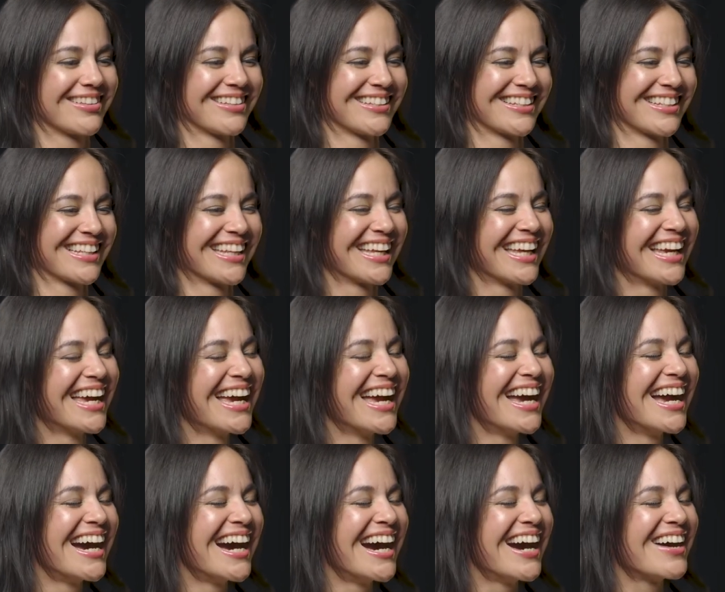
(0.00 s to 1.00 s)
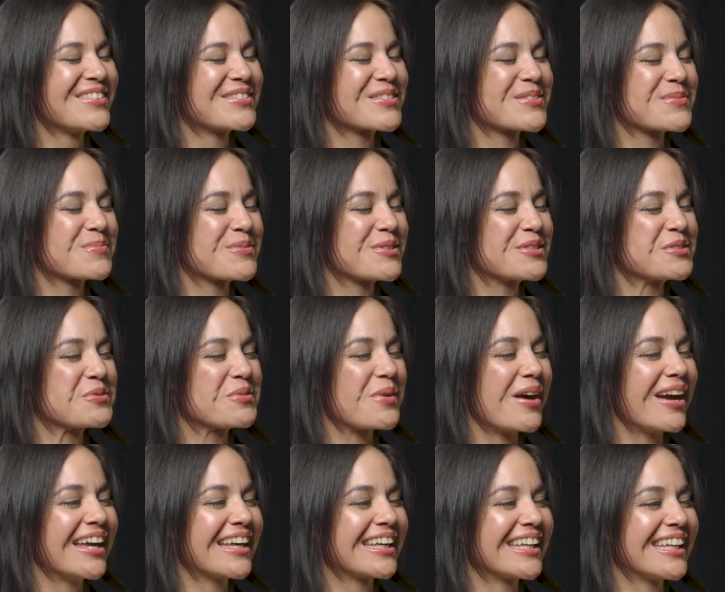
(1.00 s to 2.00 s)
I was a pretty
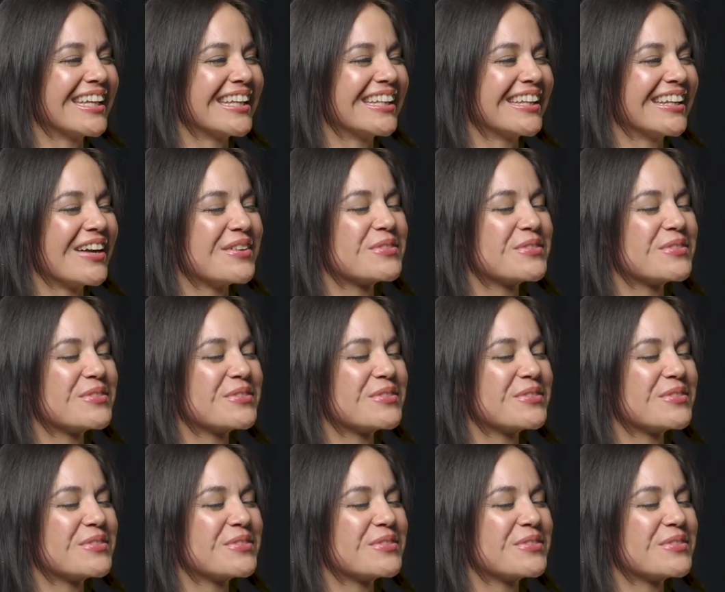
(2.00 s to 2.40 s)
quiet kid.